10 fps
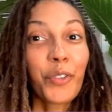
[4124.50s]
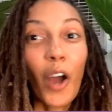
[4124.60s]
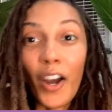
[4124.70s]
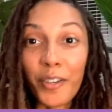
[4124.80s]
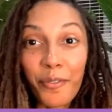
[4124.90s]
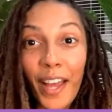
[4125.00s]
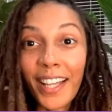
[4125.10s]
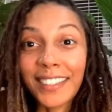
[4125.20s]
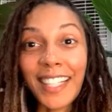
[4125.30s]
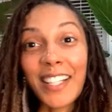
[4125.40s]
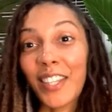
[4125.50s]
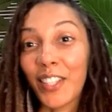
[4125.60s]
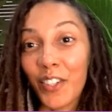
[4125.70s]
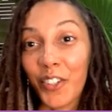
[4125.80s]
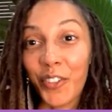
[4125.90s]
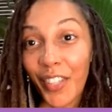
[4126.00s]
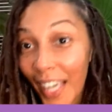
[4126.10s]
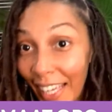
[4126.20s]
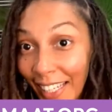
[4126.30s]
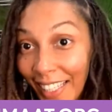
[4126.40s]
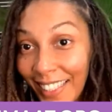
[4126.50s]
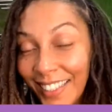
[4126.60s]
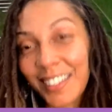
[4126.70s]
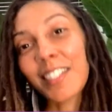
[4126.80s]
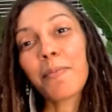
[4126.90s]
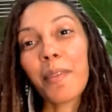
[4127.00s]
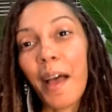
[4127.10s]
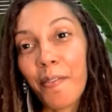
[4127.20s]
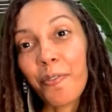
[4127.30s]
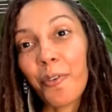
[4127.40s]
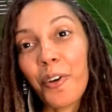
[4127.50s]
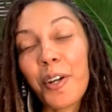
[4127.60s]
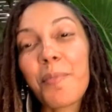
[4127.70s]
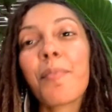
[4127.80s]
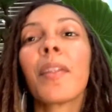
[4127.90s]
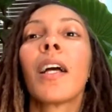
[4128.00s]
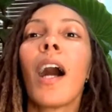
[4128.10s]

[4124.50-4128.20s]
artifacts, anything you're creating to the platform,